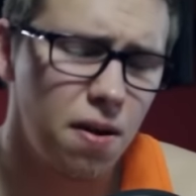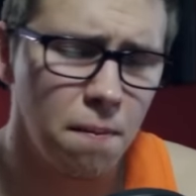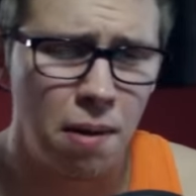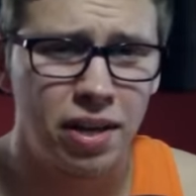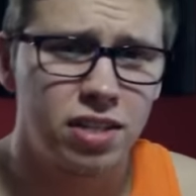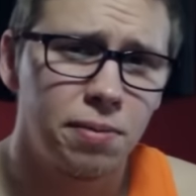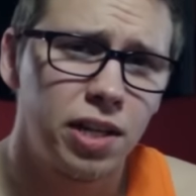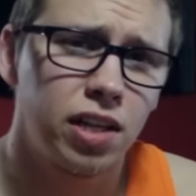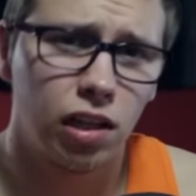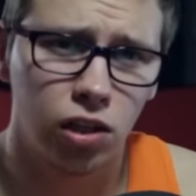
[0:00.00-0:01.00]
Maybe get
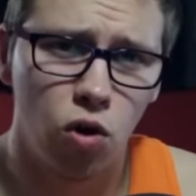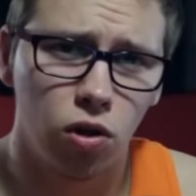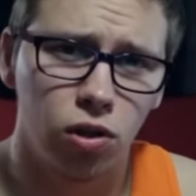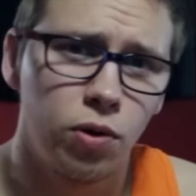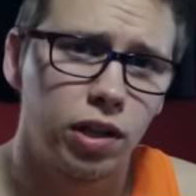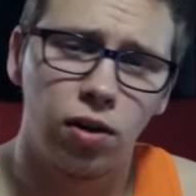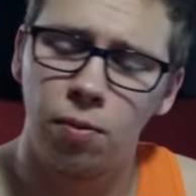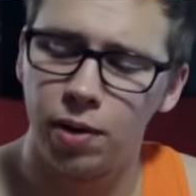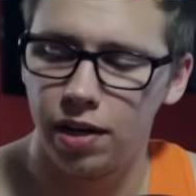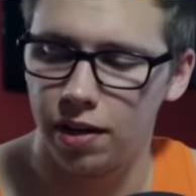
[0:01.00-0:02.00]
somebody like a Logan
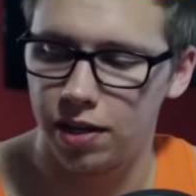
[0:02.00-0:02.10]
Lerman,